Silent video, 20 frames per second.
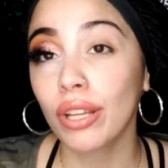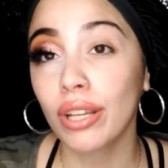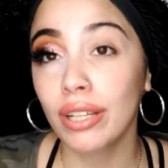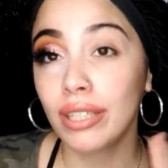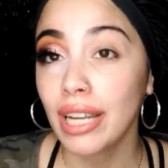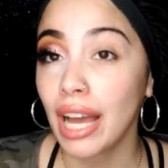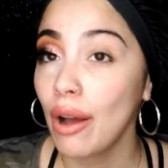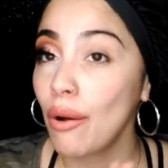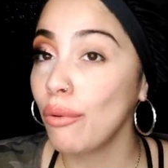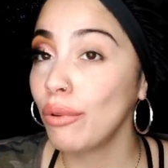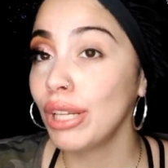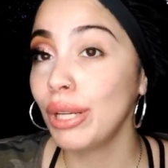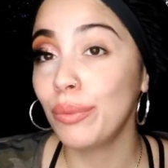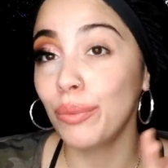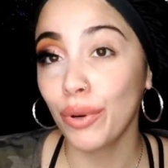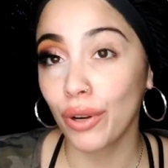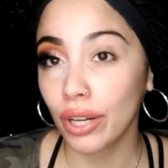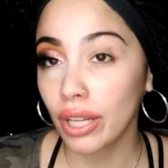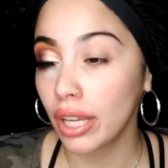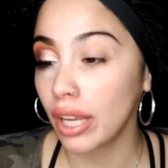not only
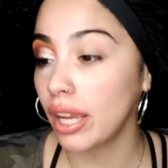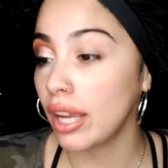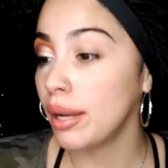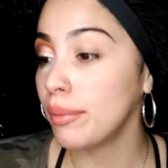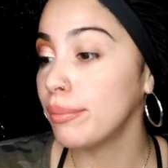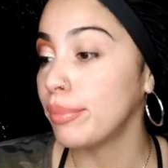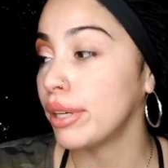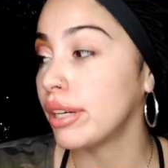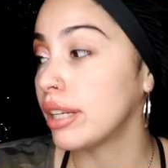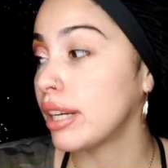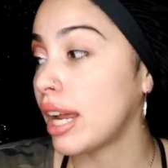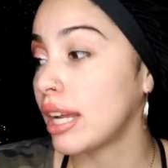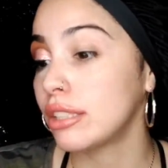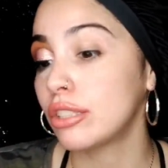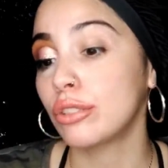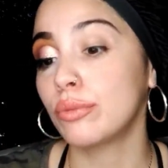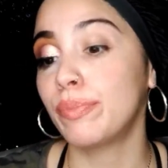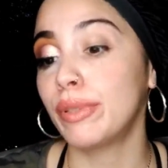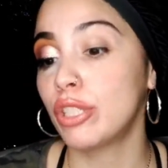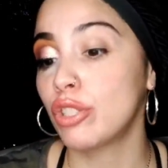working, but I
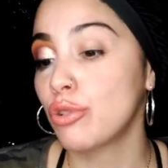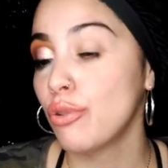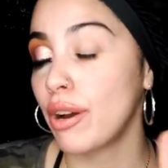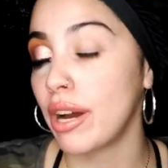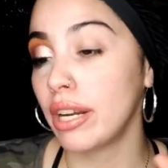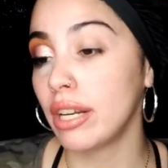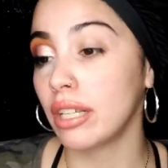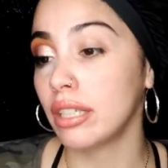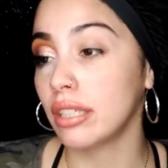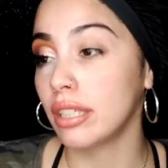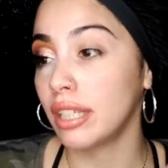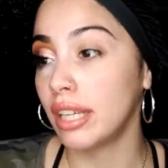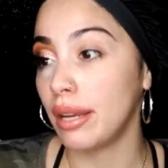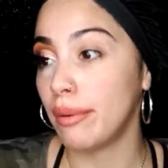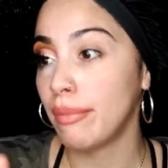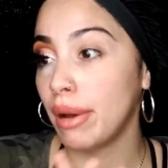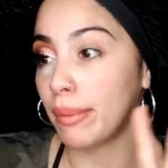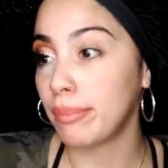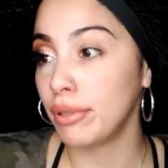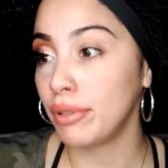just been trying to
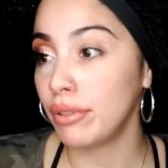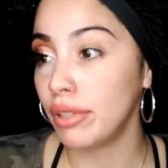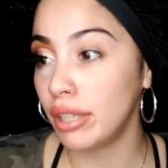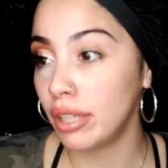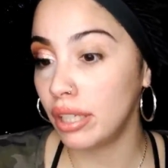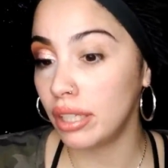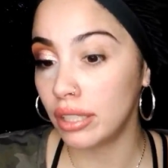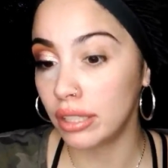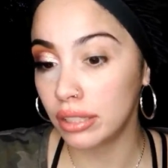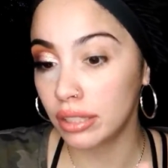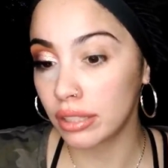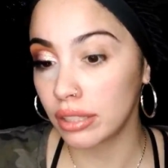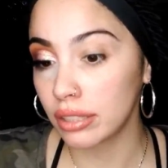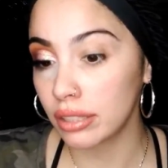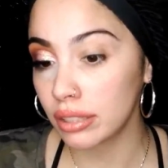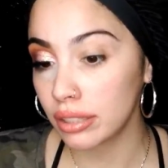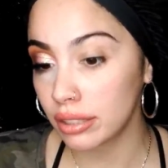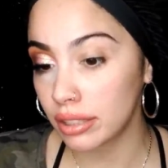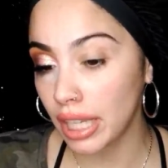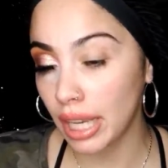get my beauty
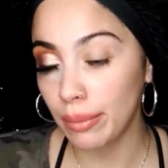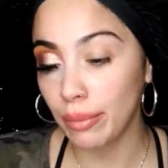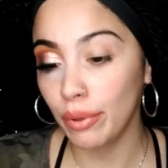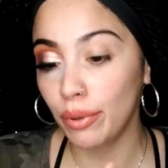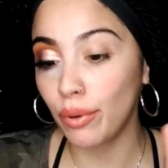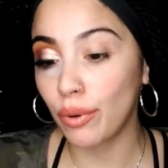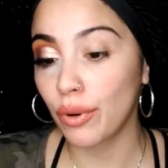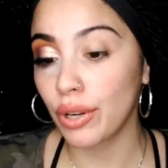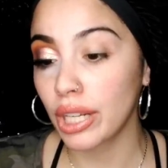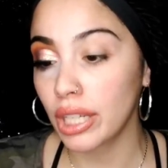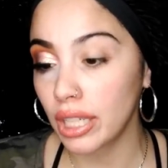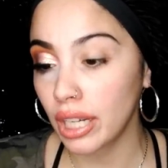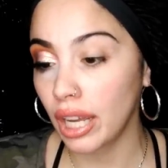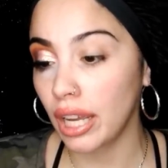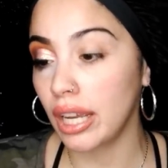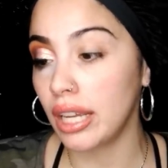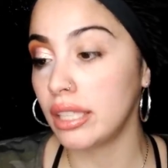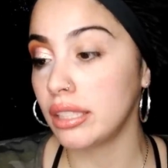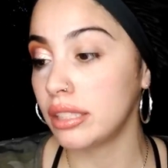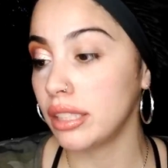table
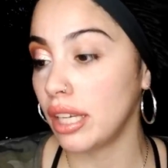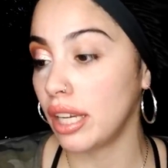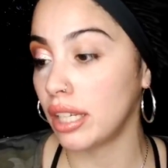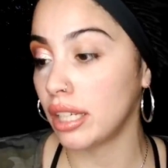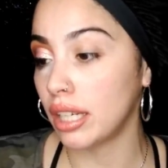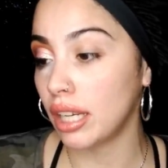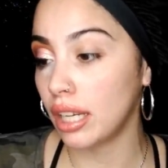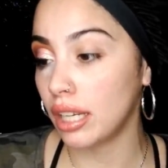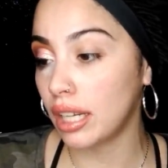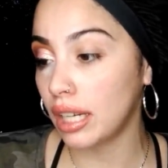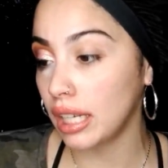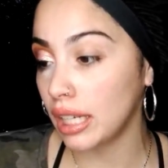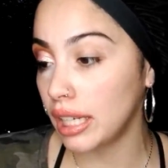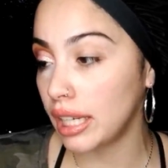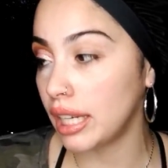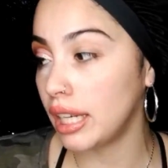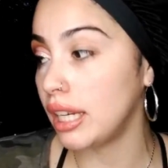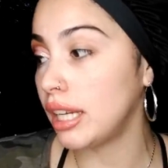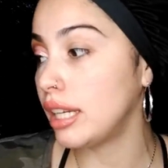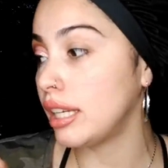organized and
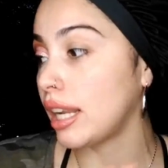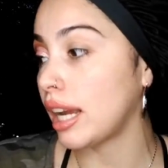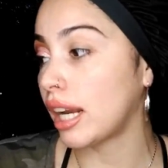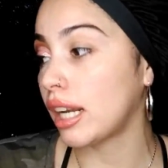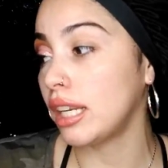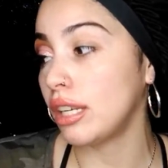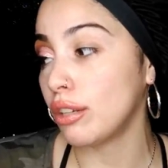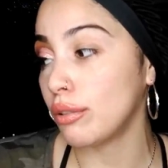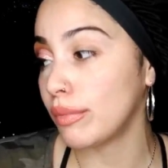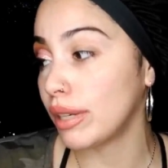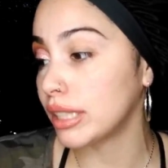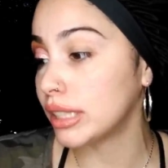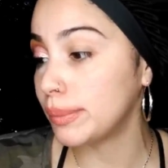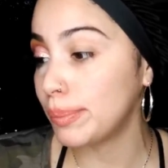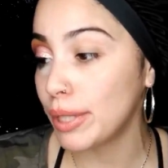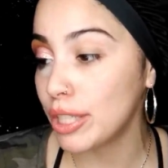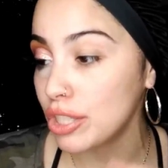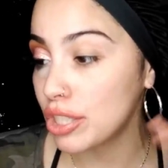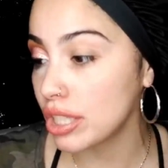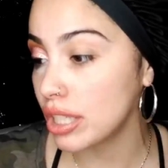clean. I clean all my
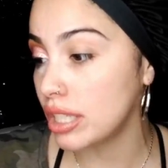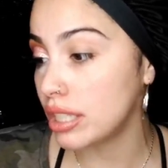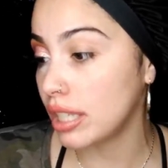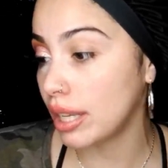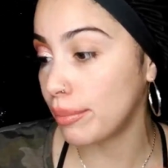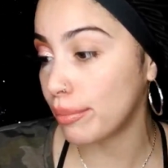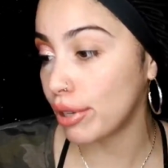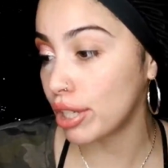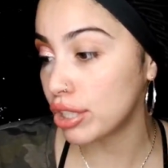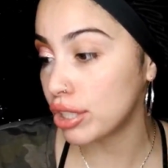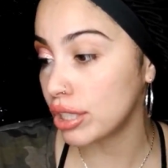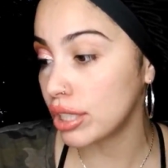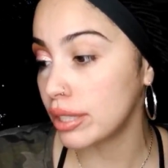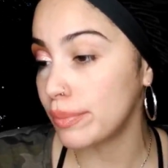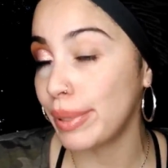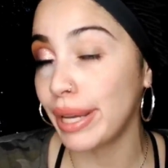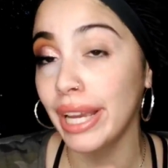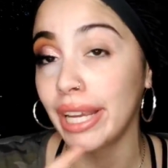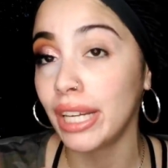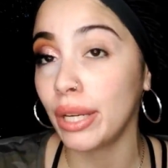sponges and brushes.
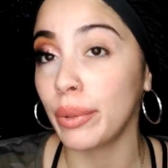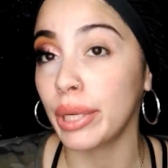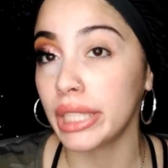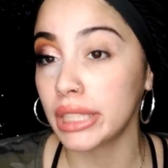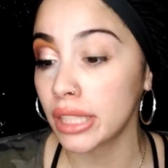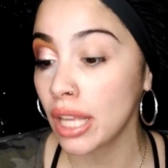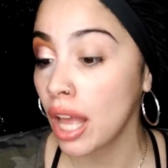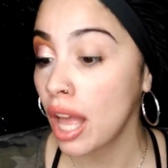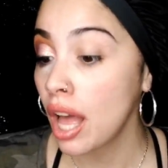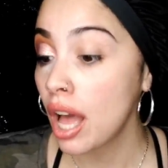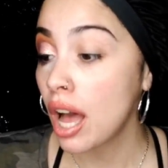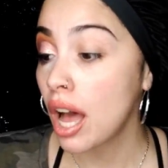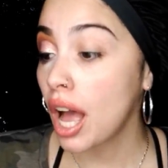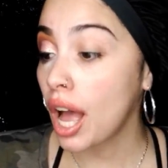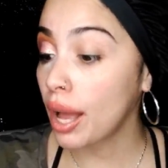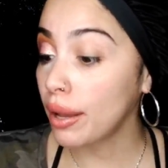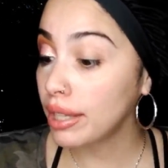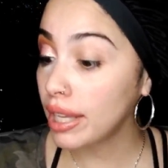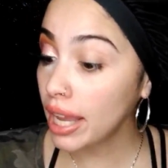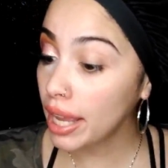But anyways,
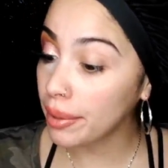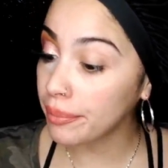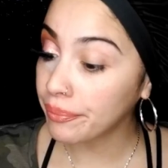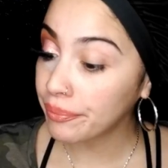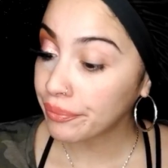yeah,